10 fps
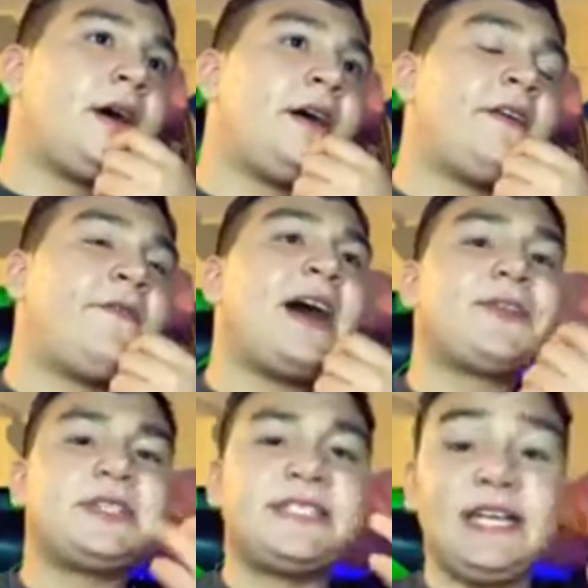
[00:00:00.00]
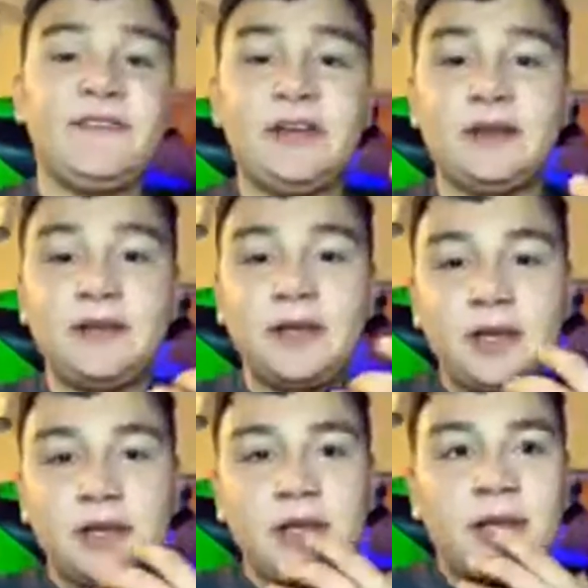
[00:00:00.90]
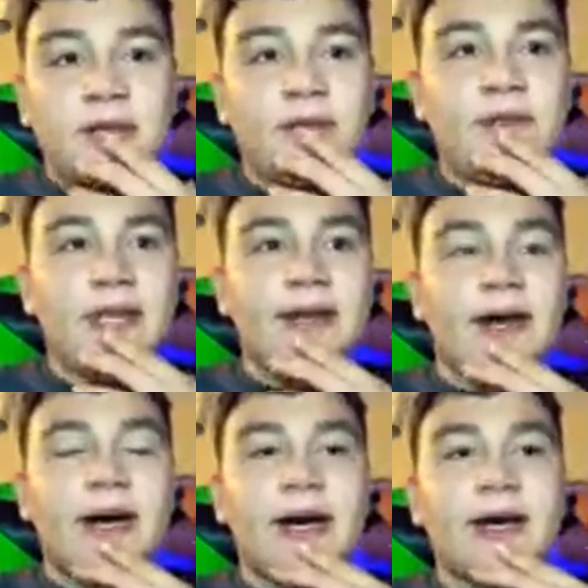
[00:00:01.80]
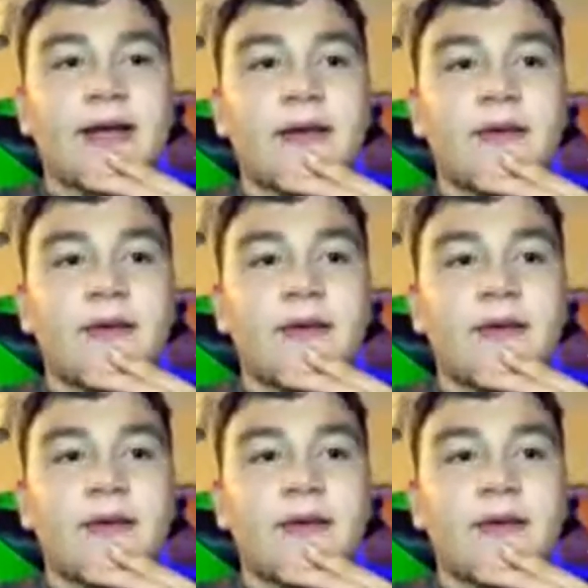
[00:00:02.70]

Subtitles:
Father Stephen, the